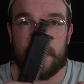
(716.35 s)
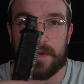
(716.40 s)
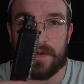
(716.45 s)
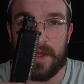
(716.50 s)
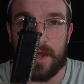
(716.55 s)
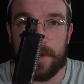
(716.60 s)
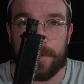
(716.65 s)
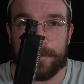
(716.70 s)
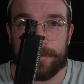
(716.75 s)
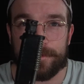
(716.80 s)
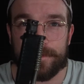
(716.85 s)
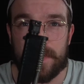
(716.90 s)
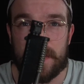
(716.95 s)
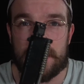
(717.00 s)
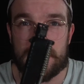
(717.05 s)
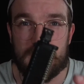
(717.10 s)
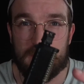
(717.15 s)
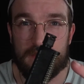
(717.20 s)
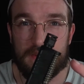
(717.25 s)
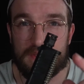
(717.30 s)
Now,
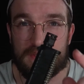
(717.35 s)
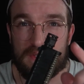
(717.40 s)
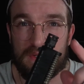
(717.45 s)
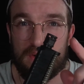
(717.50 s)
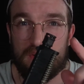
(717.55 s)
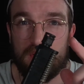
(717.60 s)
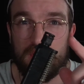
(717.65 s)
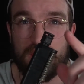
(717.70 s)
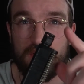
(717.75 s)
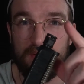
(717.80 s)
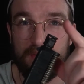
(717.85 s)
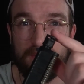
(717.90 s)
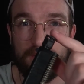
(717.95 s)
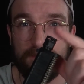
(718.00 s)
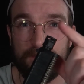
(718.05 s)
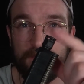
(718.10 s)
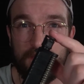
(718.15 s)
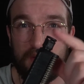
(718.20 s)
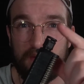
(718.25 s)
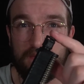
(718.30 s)
as I mentioned earlier,
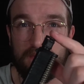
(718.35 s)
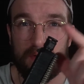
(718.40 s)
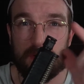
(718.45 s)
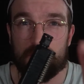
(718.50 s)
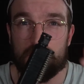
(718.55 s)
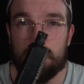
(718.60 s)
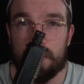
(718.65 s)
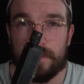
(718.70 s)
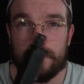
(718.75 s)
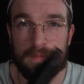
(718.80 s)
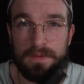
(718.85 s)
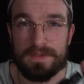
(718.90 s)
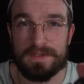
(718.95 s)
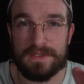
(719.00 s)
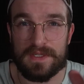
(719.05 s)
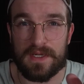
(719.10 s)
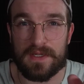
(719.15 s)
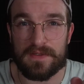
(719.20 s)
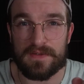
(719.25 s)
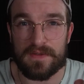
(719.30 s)
I've got a
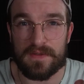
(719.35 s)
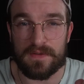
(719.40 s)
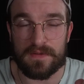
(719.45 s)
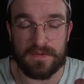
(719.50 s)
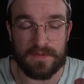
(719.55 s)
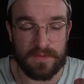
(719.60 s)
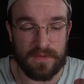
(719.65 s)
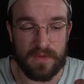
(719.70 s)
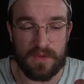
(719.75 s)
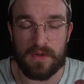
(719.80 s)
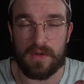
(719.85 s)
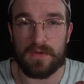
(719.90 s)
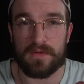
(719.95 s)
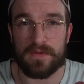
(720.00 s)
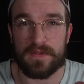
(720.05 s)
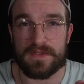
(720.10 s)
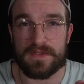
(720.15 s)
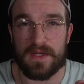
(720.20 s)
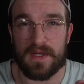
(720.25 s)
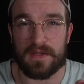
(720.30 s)
compensator on
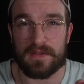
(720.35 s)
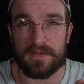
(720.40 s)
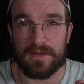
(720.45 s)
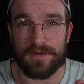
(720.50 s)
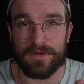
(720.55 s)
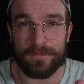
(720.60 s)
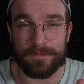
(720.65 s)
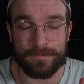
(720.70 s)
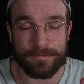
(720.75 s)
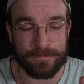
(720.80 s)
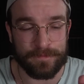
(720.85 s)
handgun,